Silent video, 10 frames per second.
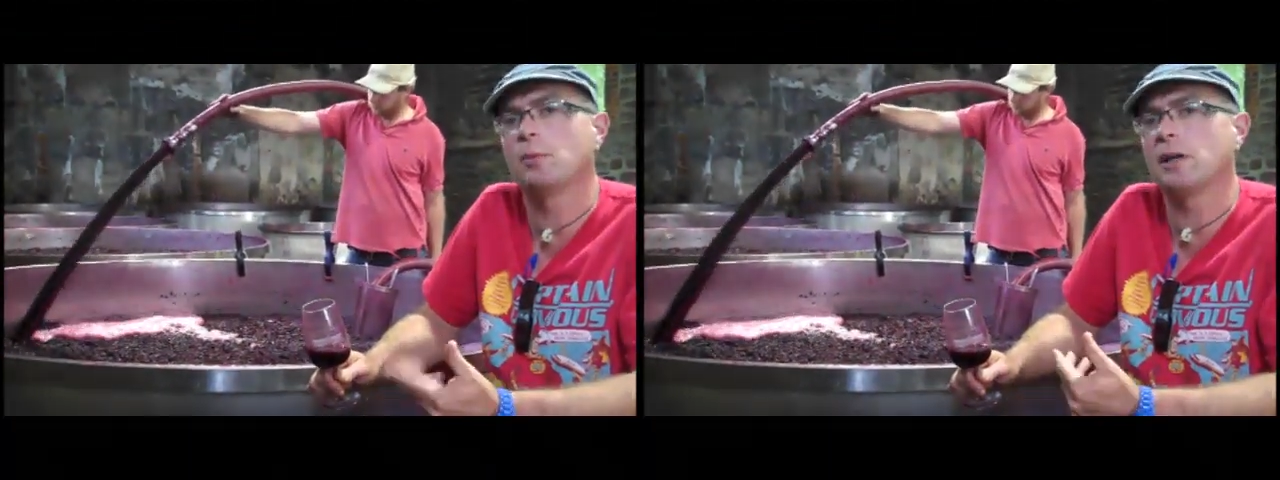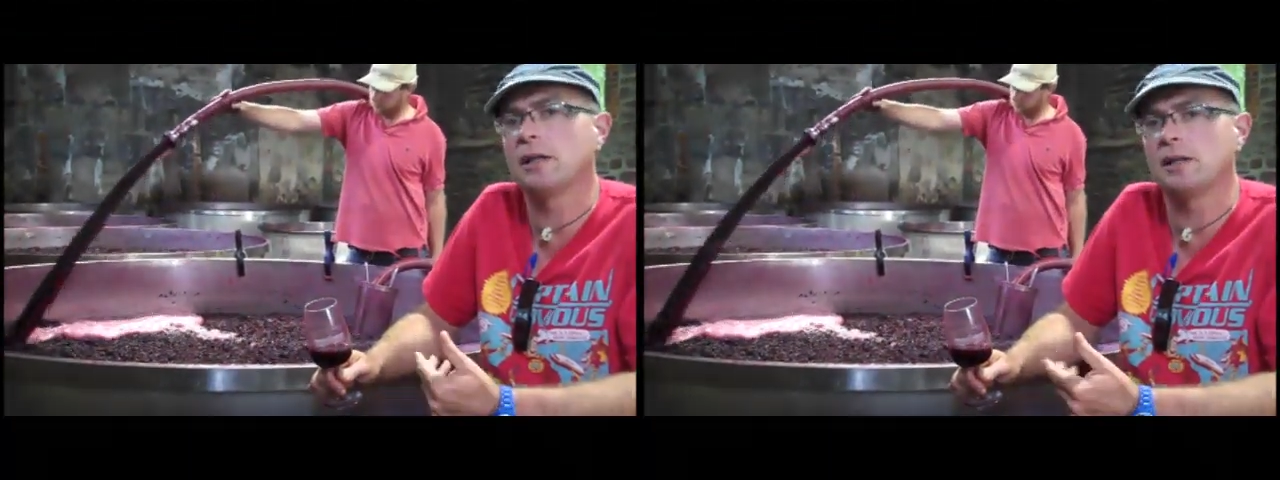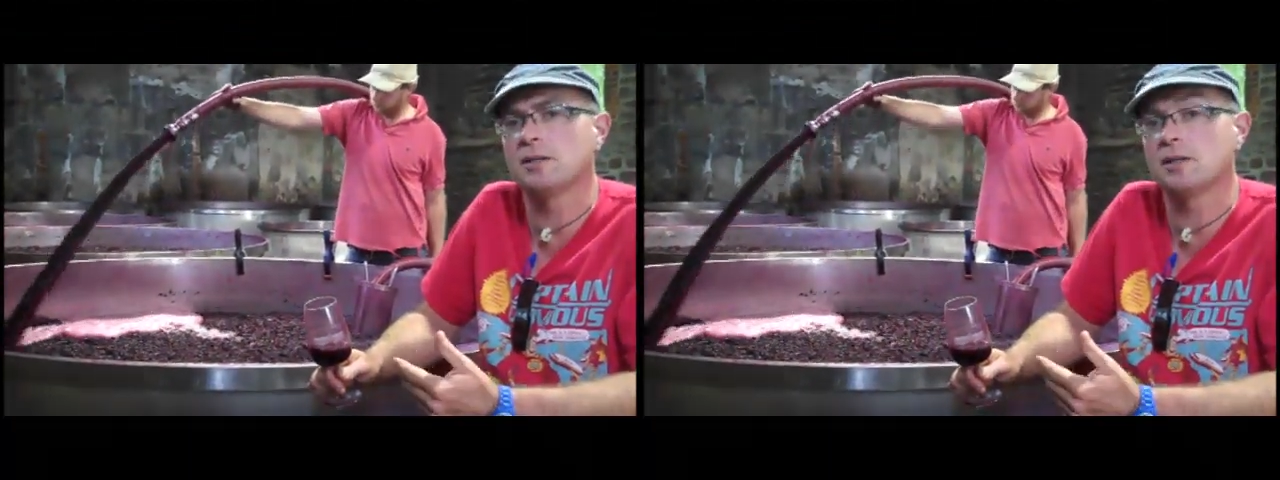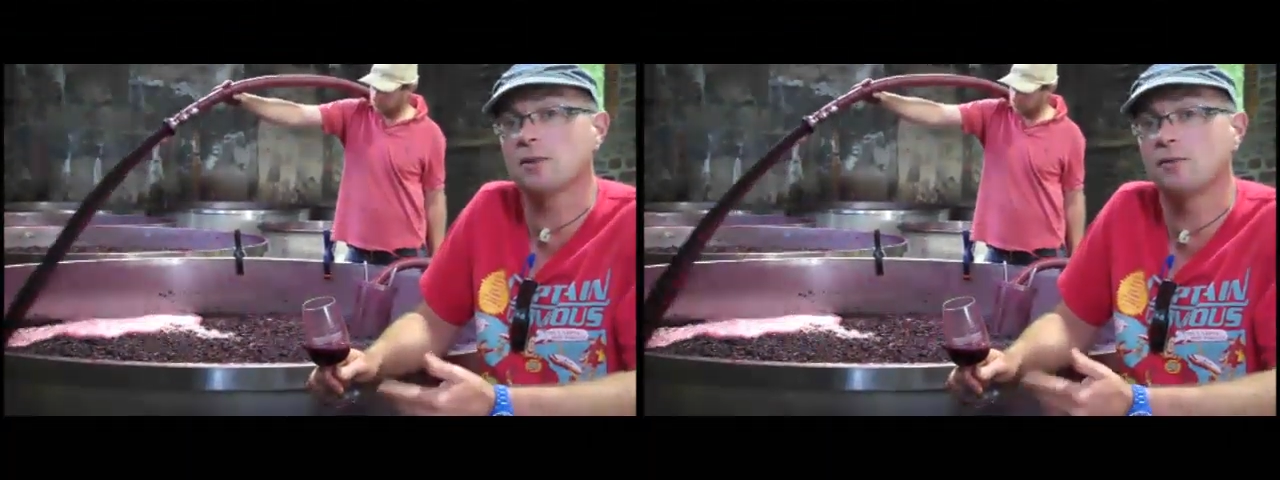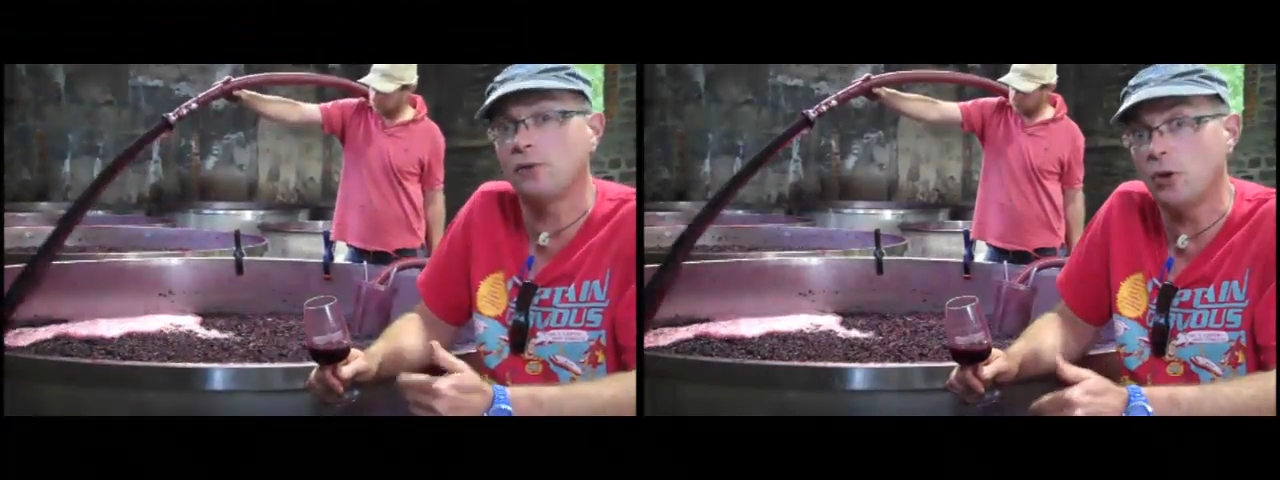We're bringing in
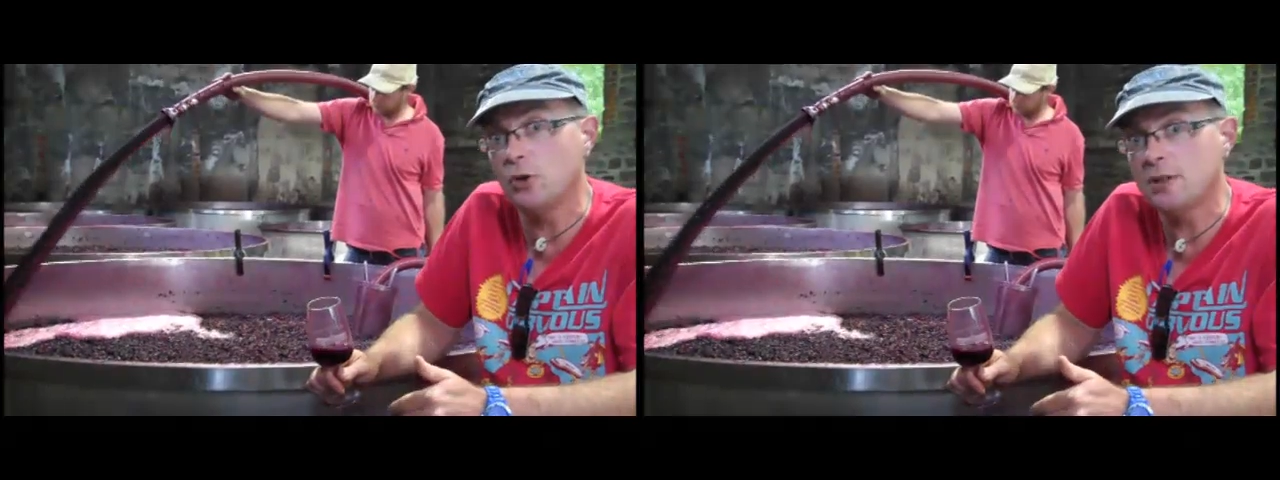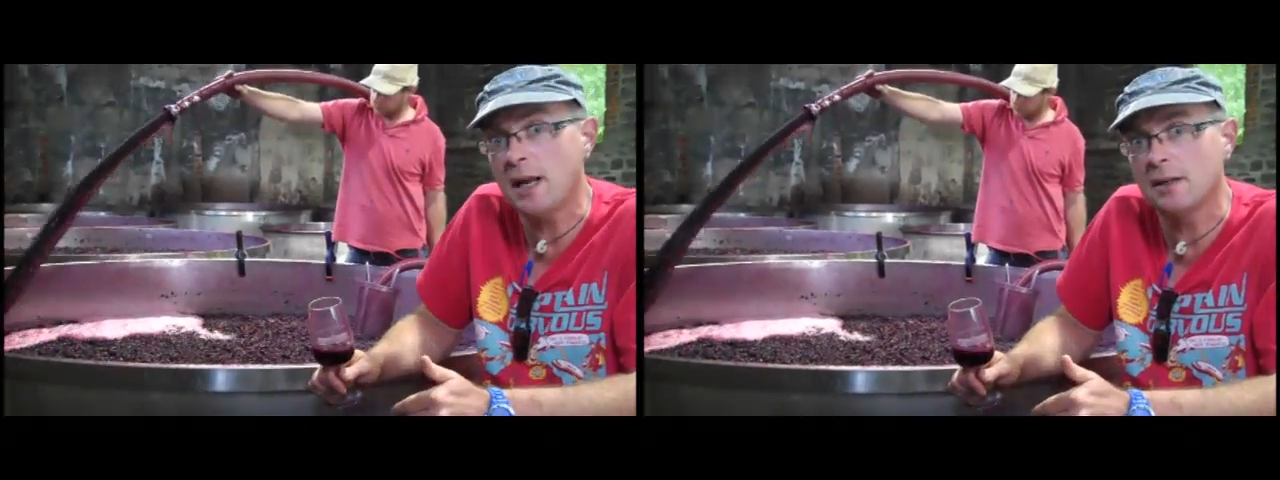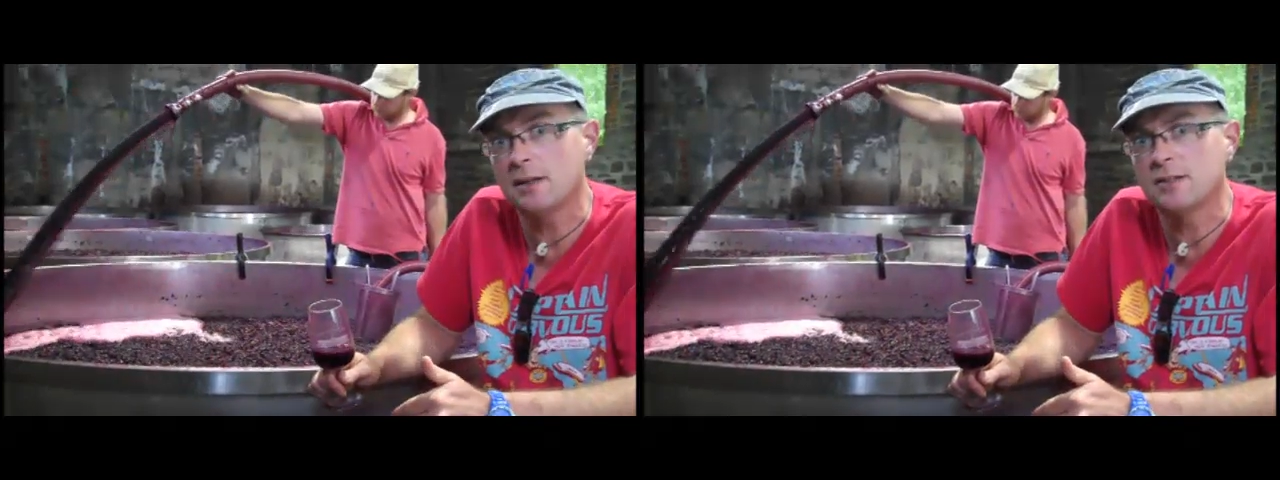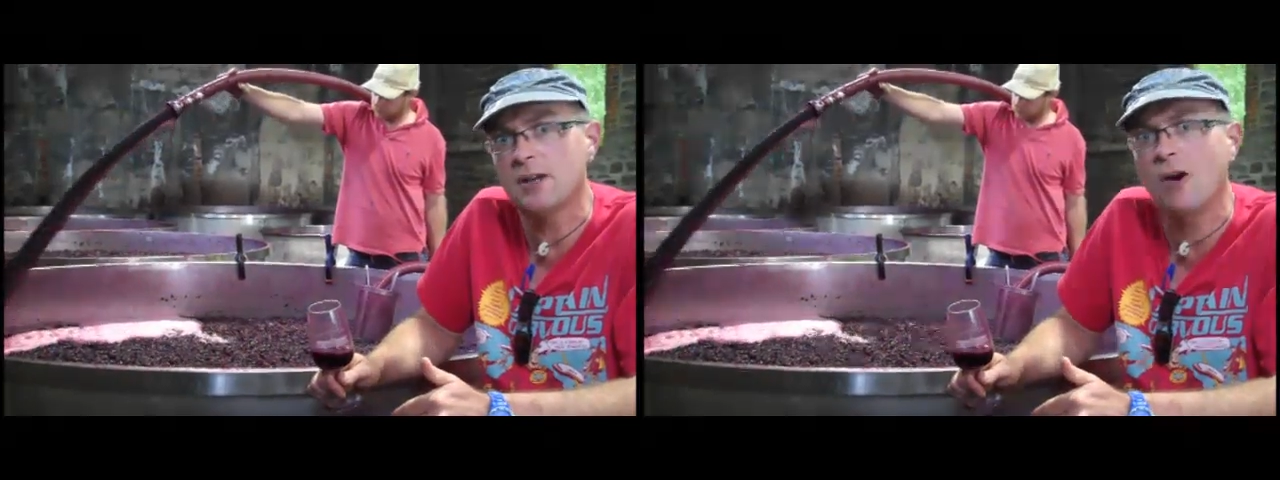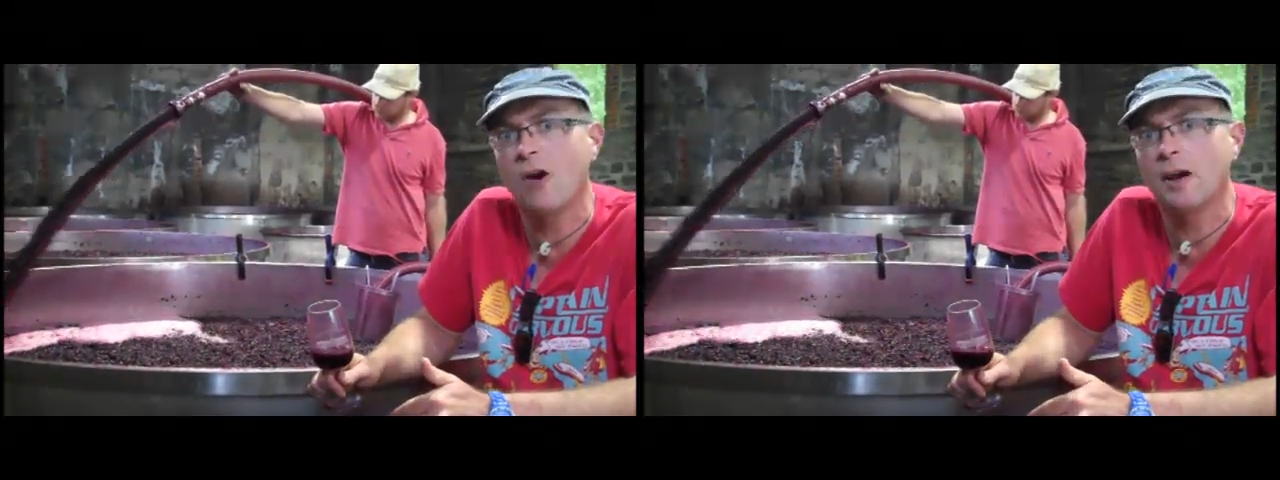just a few ton at a
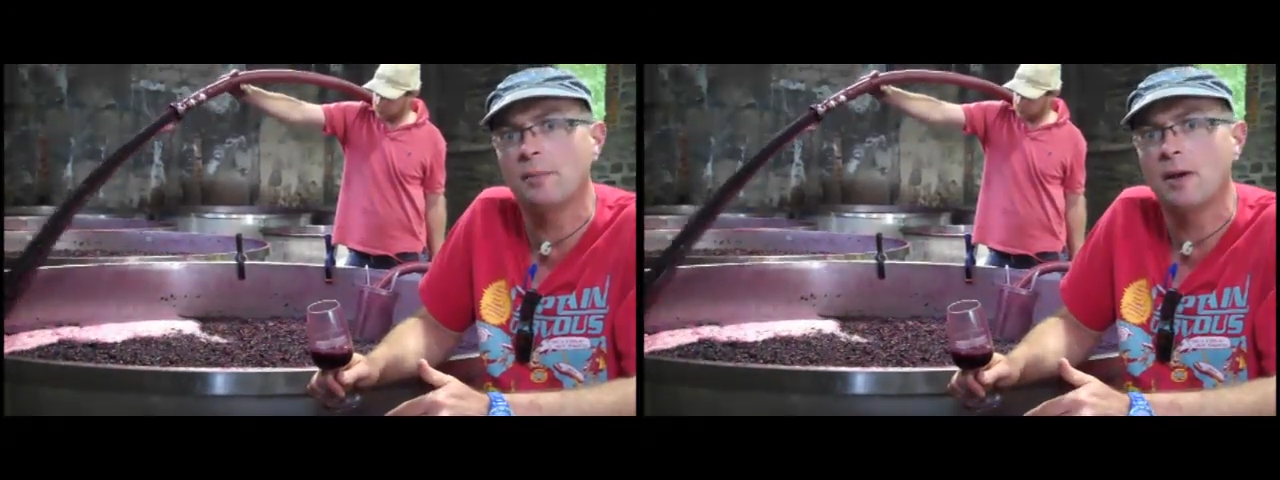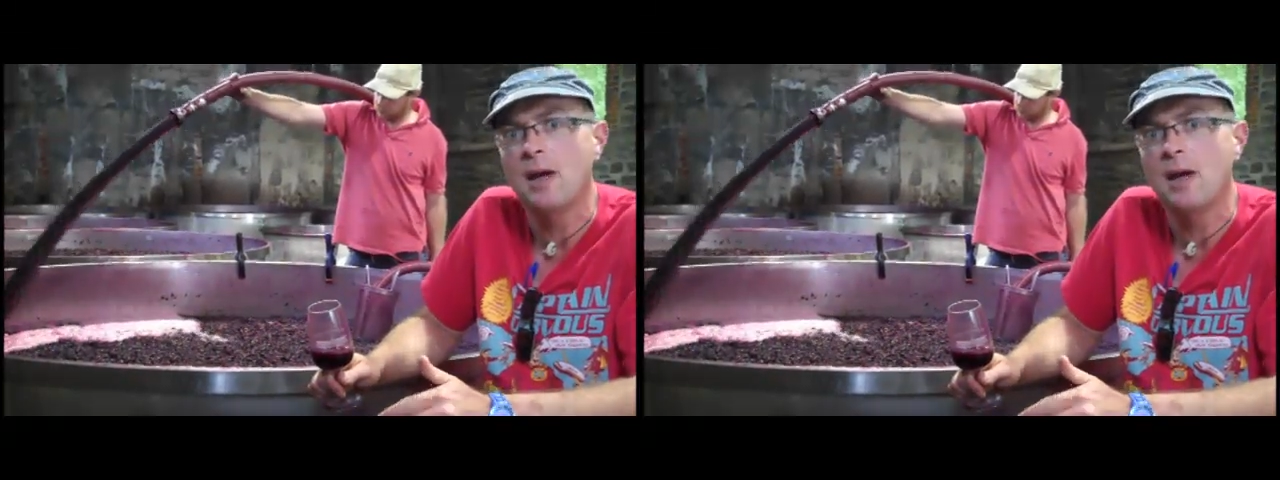time,